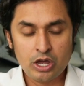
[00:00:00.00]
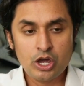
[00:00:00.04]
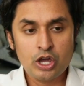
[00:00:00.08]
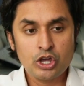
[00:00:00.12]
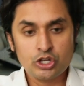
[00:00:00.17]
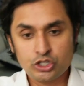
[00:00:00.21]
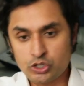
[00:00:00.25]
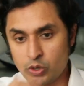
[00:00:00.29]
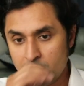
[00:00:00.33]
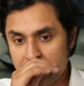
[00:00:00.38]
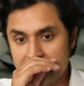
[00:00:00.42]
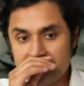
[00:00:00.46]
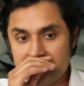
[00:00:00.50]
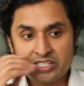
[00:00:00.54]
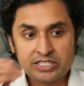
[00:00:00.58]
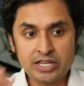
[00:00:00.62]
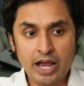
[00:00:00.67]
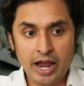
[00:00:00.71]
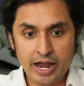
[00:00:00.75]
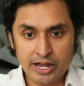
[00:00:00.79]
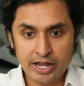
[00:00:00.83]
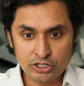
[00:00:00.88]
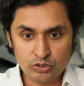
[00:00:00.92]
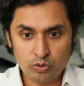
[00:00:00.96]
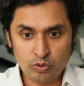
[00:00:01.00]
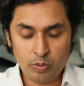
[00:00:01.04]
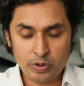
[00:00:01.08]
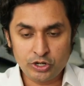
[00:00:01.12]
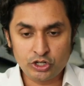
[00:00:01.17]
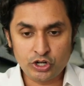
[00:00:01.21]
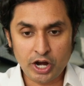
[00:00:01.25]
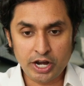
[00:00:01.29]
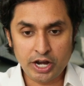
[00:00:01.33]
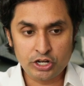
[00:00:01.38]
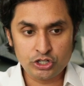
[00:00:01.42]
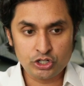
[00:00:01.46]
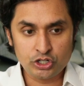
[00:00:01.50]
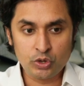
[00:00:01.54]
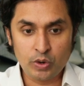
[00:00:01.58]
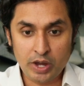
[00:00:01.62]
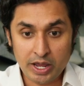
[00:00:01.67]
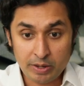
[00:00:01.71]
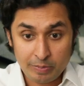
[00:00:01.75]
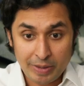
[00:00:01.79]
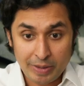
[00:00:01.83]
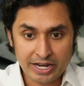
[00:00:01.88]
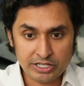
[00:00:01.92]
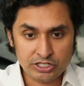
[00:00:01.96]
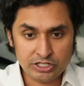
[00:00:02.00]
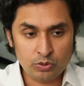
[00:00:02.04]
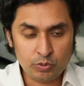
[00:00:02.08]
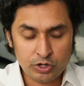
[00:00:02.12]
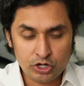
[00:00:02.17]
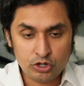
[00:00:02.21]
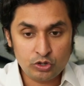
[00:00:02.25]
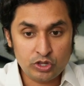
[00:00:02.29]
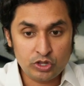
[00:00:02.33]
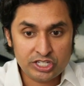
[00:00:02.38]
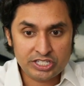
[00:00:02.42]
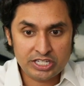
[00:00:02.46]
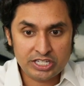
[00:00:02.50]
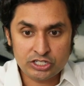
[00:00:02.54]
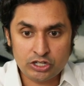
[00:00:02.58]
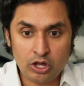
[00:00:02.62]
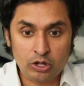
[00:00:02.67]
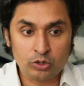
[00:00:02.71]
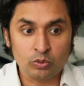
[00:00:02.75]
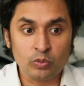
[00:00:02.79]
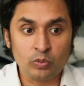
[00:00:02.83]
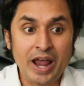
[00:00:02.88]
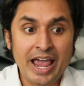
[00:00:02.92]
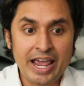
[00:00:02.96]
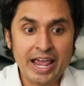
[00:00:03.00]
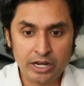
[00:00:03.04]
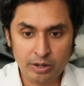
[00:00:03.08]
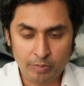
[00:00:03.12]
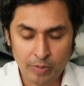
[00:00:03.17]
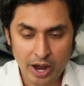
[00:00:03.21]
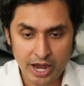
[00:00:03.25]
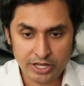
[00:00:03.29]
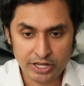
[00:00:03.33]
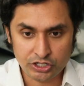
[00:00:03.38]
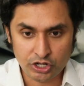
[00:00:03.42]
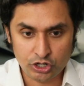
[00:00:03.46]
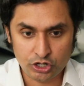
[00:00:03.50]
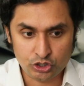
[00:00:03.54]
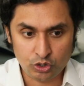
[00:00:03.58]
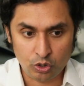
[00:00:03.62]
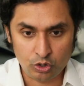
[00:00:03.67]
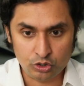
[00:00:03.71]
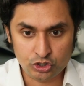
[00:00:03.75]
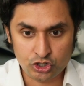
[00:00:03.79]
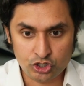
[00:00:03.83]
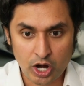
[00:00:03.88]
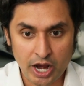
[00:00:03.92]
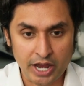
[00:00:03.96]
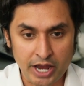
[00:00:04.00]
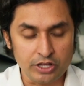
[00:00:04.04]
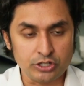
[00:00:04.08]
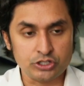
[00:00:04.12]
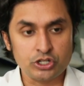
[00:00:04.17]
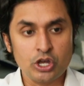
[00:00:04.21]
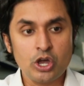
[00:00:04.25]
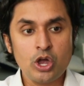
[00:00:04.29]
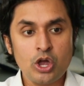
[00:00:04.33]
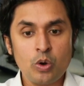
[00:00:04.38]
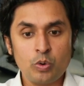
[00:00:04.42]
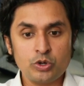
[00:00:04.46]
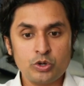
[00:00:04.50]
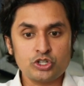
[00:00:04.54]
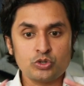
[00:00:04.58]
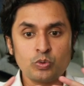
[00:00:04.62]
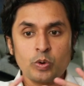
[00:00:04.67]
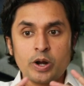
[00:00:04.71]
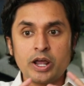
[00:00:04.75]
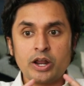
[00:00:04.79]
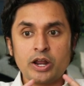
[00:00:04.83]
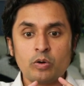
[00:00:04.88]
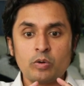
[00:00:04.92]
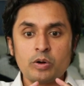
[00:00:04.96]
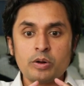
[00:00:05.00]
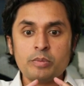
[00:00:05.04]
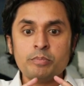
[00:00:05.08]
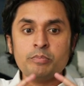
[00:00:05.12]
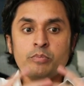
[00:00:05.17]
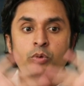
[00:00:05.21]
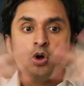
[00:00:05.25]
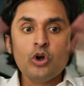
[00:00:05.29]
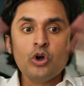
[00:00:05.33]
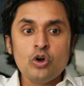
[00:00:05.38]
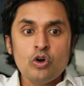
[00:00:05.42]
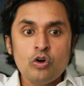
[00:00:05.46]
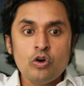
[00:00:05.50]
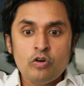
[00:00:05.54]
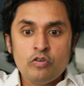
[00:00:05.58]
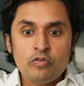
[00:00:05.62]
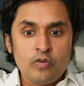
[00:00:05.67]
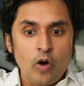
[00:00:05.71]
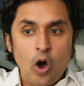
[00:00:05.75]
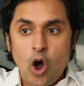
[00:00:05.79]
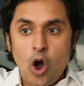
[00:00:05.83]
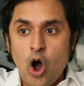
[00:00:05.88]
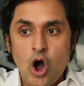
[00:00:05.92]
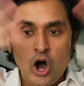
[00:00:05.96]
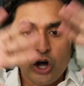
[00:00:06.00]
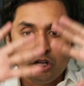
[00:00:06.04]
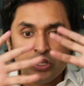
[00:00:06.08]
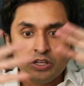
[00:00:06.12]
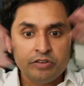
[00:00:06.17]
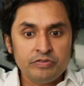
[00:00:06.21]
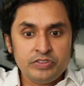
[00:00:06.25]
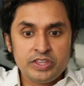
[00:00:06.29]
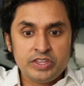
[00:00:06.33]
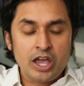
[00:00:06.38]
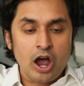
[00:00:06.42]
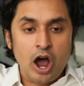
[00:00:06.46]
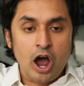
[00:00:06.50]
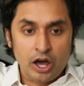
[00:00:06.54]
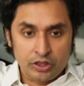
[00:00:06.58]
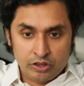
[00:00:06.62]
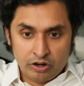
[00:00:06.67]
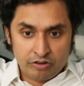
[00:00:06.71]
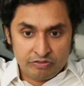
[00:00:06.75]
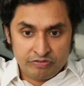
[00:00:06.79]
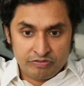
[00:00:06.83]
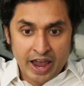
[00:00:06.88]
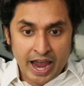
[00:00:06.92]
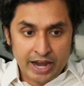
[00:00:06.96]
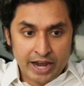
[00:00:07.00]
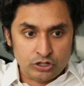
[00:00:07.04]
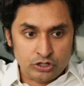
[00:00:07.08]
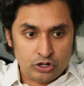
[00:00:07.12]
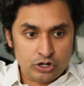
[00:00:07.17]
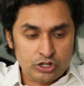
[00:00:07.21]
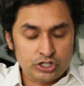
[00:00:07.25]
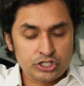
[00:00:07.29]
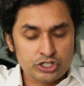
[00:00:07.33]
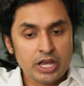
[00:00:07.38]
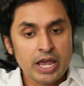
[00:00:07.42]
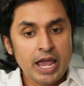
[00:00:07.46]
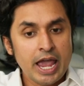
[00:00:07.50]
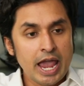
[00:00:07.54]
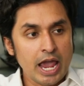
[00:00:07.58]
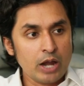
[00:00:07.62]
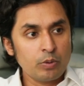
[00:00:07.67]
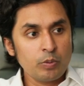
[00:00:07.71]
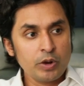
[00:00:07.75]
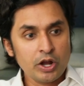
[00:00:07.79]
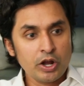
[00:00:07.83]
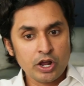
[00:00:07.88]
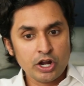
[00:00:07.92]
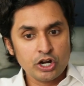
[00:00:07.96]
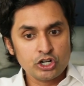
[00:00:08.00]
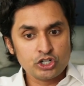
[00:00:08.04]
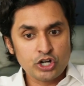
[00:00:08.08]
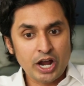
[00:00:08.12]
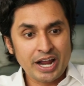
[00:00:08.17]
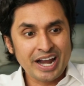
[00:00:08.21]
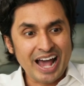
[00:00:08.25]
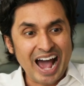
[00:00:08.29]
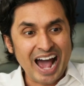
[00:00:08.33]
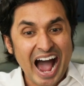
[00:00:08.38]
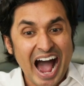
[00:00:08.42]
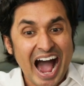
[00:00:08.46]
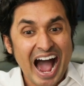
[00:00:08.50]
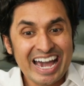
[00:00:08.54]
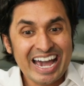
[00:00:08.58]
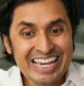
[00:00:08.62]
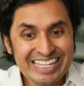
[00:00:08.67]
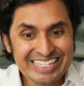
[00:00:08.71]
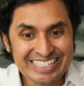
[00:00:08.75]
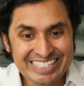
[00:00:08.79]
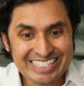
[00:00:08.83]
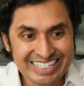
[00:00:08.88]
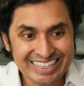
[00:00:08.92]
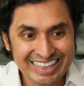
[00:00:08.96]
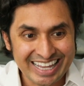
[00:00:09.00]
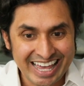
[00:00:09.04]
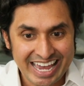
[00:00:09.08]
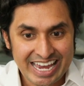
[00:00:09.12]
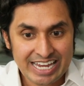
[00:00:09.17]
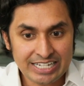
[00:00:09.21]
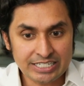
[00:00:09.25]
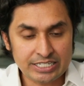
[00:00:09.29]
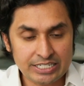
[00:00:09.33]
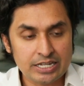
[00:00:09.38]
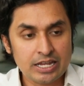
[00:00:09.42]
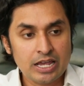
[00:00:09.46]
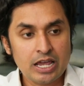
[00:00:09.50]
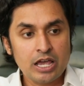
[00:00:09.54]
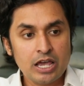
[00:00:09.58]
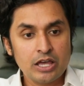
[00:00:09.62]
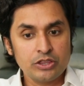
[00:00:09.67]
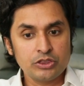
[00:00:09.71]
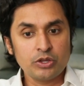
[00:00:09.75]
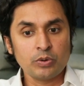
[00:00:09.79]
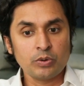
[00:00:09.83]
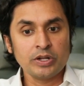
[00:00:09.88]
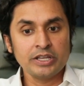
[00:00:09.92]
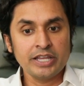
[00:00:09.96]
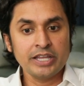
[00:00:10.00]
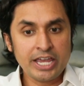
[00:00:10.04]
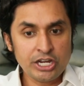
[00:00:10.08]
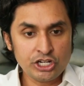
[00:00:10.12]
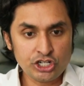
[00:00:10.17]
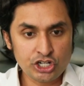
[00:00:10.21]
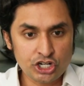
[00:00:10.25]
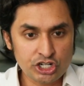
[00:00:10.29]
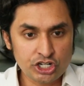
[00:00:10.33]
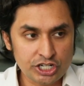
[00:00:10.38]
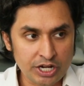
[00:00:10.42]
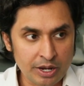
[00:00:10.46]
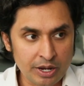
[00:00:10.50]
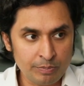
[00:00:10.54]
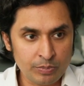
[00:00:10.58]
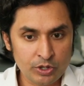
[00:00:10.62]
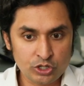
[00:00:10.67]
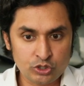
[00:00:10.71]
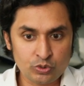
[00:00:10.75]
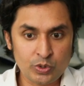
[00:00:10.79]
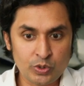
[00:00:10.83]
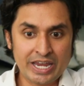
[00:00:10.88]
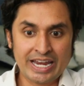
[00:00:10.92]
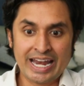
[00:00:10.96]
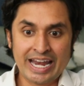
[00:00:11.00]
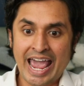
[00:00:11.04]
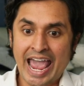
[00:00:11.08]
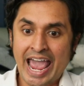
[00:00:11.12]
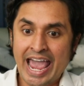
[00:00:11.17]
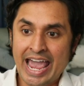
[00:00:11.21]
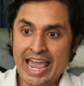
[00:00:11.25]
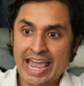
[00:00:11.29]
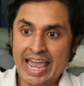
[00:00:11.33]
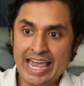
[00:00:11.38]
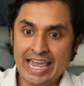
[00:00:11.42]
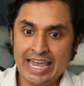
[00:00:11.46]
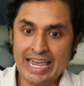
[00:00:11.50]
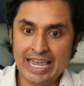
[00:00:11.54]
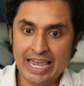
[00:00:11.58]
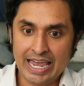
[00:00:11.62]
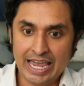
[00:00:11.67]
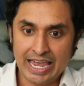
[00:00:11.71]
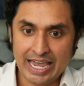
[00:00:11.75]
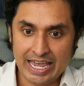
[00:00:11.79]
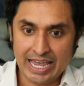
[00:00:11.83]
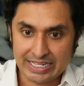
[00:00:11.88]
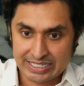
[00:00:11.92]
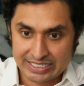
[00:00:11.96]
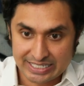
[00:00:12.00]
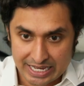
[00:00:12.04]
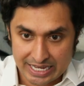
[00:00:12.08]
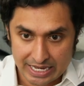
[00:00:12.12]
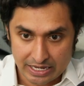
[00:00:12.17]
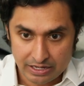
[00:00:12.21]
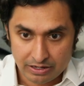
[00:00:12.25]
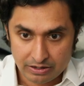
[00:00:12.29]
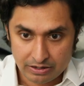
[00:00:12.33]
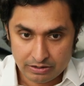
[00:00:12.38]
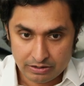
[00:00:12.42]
So in science, what we try to do in medicine, we do these things called randomized controlled trials, which is we're going to remove all of the other factors, and we are going to try to isolate the relationship between A and Z.